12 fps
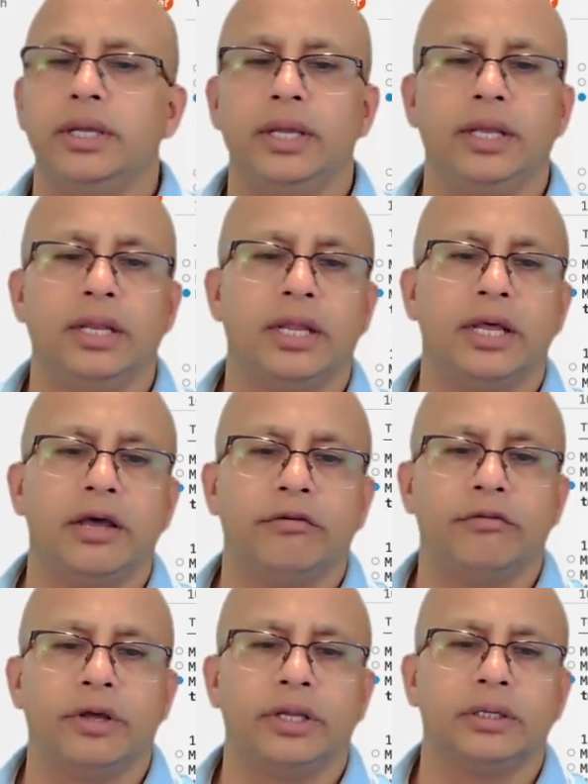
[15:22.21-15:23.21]

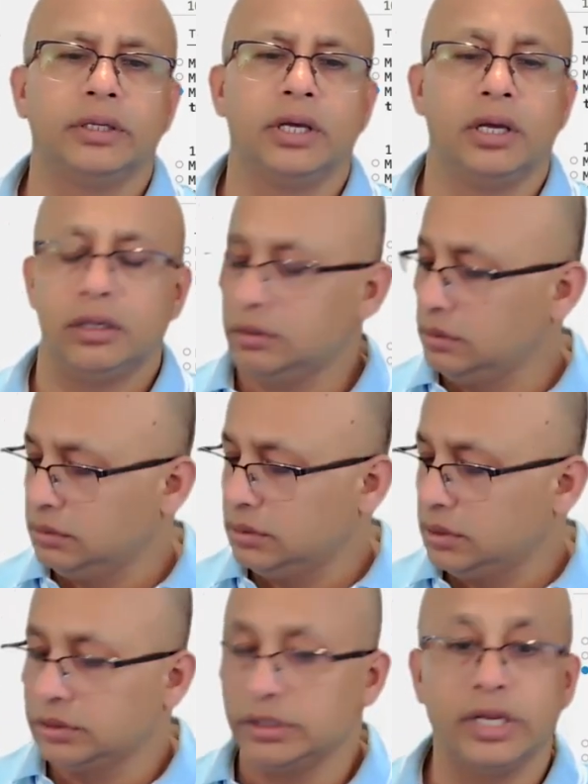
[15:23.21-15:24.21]
11,
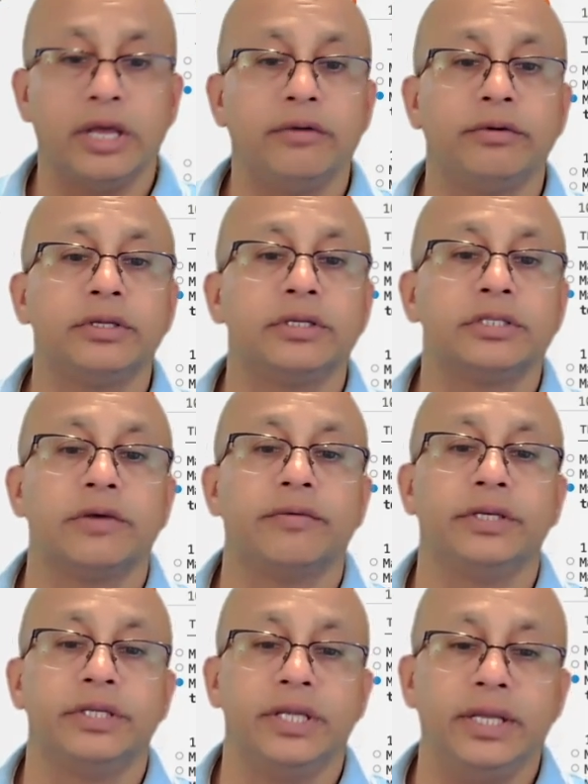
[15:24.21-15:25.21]
not 11,
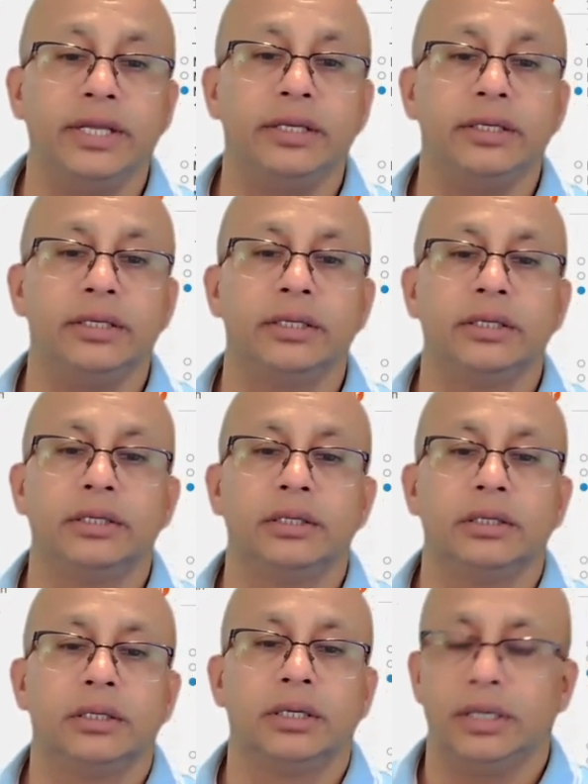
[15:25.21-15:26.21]
17,
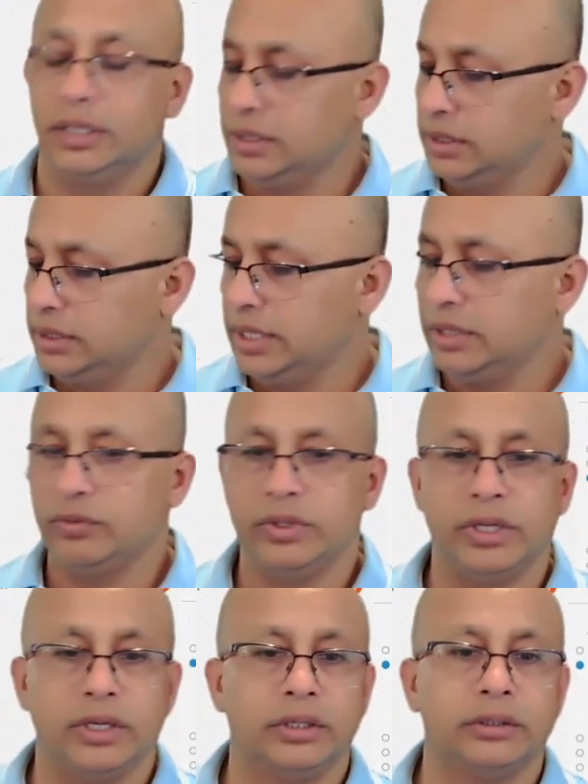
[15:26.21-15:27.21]
and
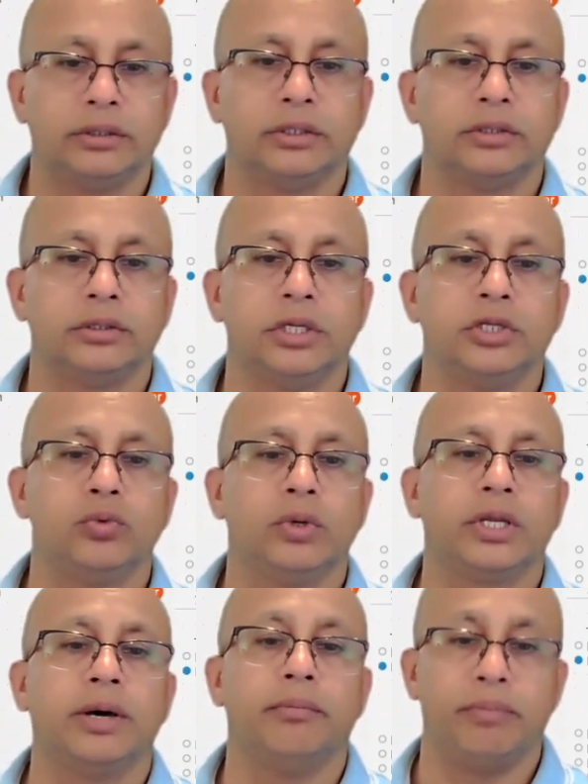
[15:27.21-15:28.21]
then this will
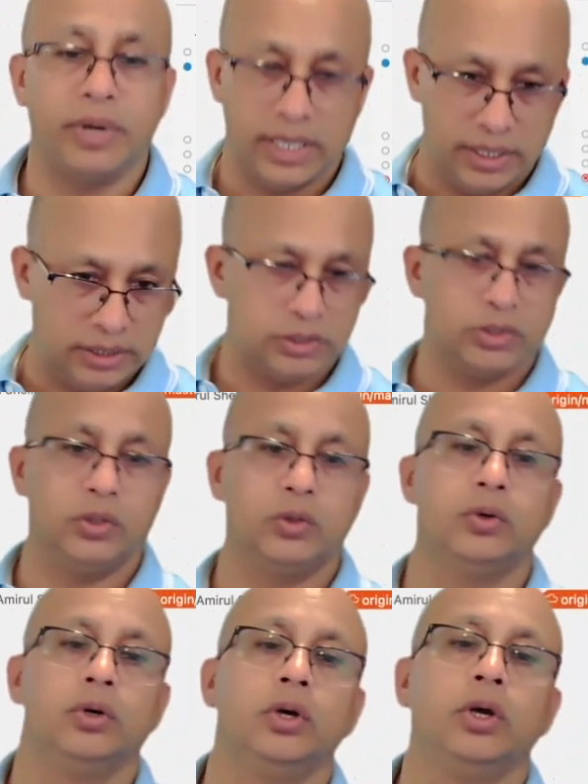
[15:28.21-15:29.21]
compile.
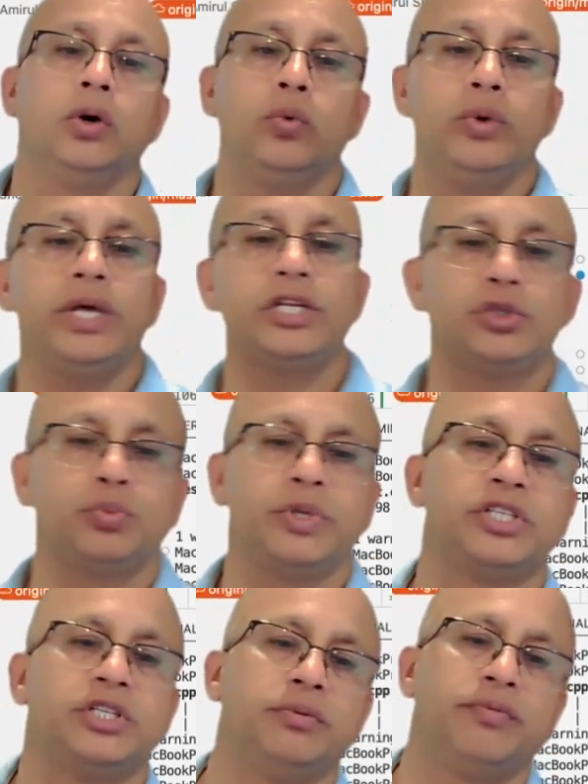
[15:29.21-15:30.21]
So we are
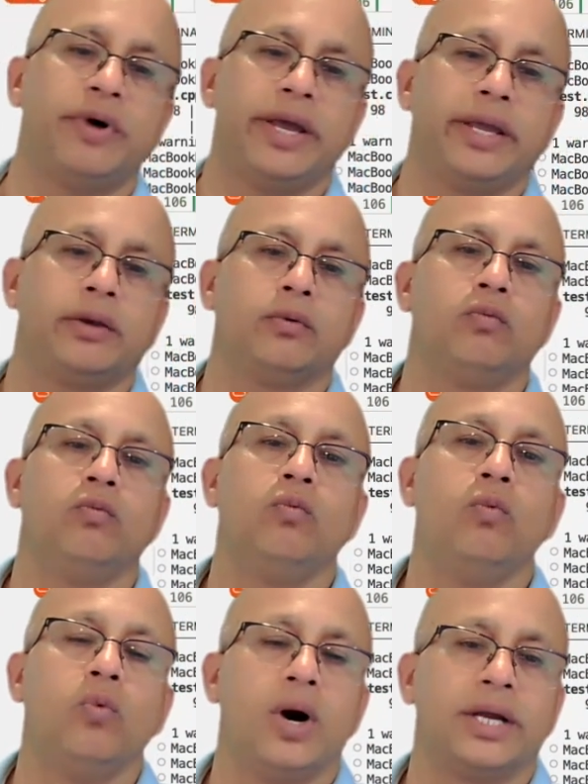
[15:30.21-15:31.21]
specifying
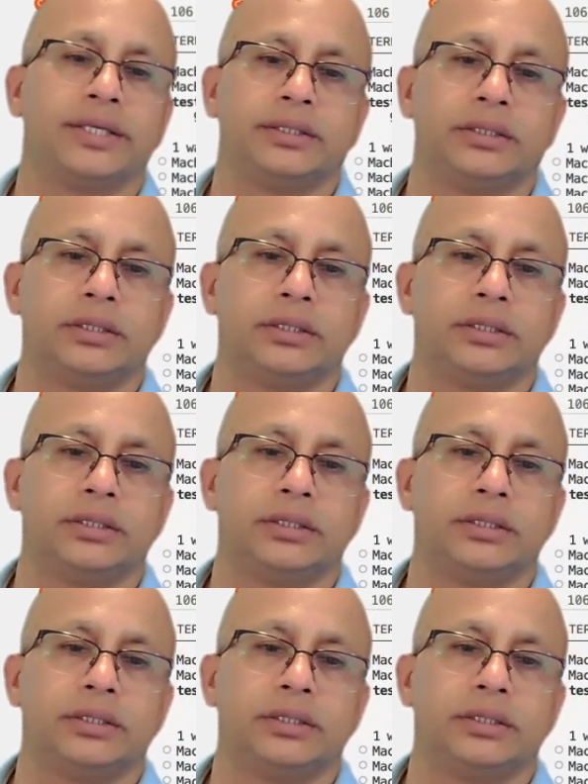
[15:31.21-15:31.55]
what